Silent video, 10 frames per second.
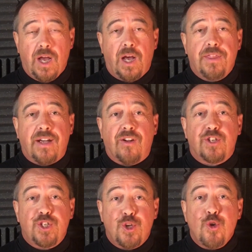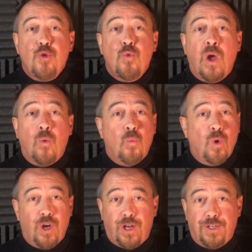And there are 2
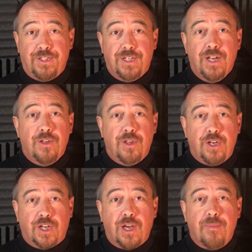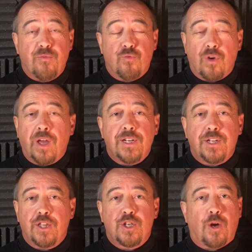words that are coming right
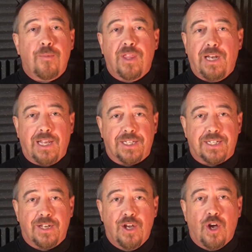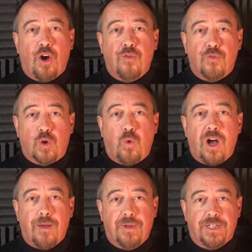to the top of the list on
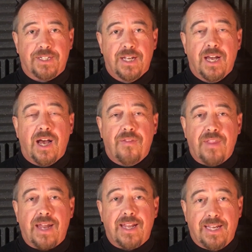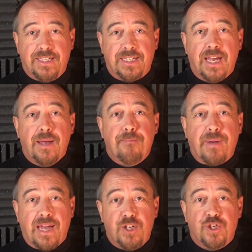requirements, and that is
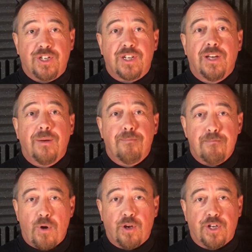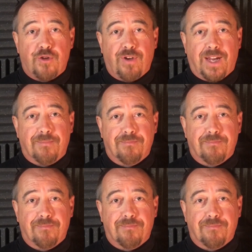patient monitoring.